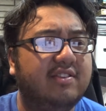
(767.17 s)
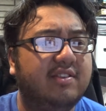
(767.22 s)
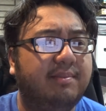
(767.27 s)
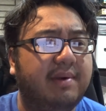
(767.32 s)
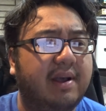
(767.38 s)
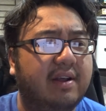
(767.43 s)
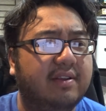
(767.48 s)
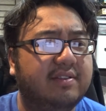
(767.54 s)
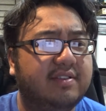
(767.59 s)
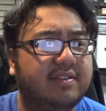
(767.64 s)

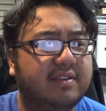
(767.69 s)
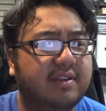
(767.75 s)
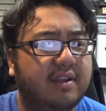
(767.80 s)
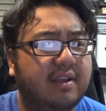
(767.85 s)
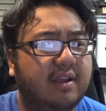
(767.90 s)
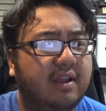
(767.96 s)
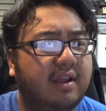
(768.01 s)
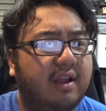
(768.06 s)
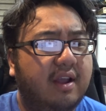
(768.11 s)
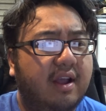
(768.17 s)
about
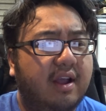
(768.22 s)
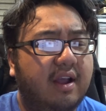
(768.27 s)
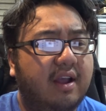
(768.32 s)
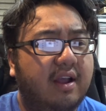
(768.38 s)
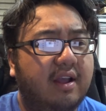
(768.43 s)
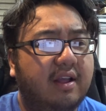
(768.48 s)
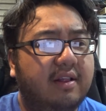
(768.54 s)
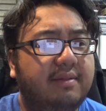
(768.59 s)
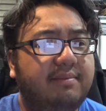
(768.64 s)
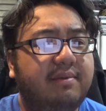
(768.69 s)

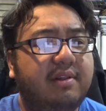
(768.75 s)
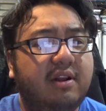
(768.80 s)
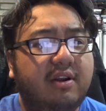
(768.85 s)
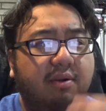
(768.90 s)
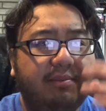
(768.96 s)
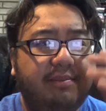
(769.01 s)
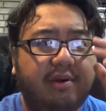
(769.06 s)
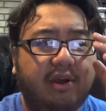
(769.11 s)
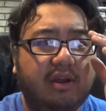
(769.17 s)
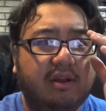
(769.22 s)
a
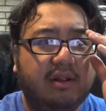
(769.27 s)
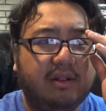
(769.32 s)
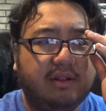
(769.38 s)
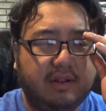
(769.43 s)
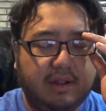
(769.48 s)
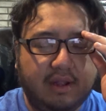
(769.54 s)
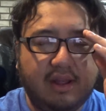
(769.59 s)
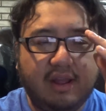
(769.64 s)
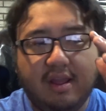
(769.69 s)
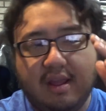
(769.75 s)
little bit,
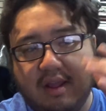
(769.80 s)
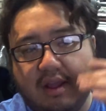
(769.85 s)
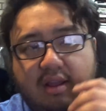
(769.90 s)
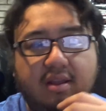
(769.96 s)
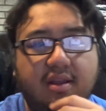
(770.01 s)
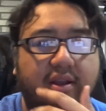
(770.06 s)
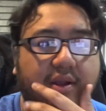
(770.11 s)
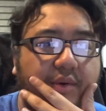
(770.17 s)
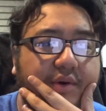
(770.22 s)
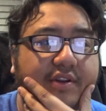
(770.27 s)
I
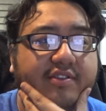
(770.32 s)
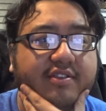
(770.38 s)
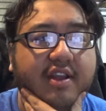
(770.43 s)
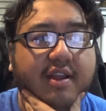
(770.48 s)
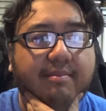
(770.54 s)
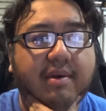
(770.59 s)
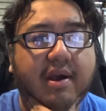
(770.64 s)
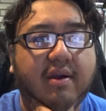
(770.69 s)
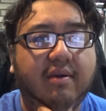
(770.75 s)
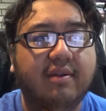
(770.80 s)
want to say
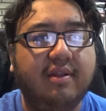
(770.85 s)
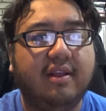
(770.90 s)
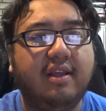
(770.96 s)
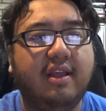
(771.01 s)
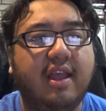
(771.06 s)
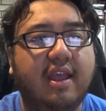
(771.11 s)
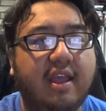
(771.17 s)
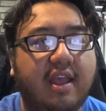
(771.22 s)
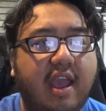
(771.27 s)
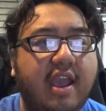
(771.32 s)
about
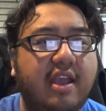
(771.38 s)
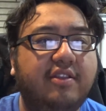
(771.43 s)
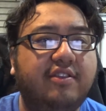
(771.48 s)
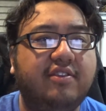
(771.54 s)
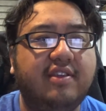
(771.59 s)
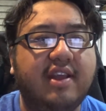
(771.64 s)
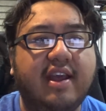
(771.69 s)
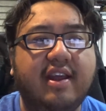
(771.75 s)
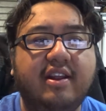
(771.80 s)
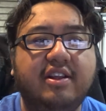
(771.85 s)
8
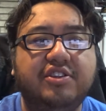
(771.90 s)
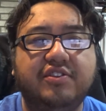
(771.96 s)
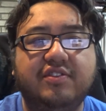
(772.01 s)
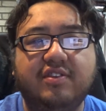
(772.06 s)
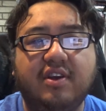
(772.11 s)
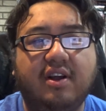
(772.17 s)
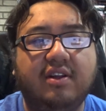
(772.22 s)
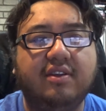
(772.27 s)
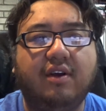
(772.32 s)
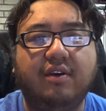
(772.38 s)
to 9 inches
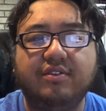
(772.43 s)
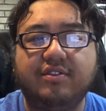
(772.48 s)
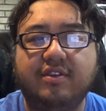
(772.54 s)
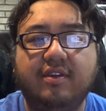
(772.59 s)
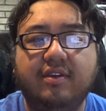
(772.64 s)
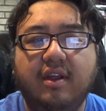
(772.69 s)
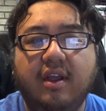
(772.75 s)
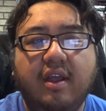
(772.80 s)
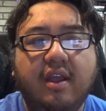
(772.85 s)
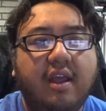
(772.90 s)
tall
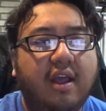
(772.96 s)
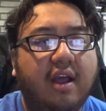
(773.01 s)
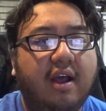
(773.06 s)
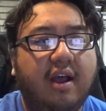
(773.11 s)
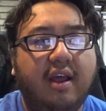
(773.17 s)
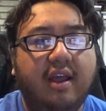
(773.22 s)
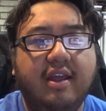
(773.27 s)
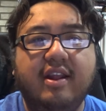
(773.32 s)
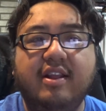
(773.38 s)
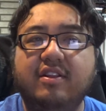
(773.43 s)
also,
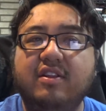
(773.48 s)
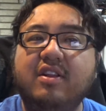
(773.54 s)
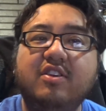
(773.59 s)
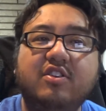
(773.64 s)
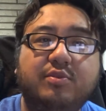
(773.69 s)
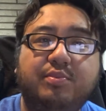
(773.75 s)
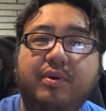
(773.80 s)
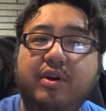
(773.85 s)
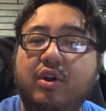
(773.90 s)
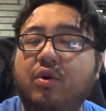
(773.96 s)
and it
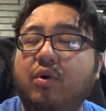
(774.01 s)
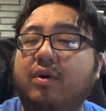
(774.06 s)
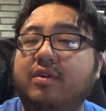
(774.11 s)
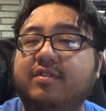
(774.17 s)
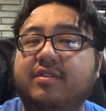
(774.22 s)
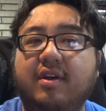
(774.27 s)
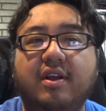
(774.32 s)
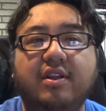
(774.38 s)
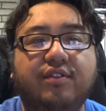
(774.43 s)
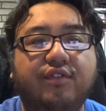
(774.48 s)
looks pretty cool.
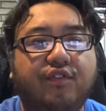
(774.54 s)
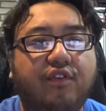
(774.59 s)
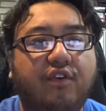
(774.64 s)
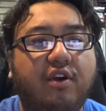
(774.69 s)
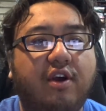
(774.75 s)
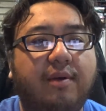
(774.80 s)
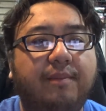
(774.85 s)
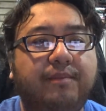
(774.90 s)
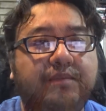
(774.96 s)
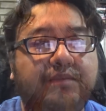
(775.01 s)
So it's
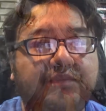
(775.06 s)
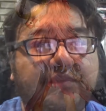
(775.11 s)
from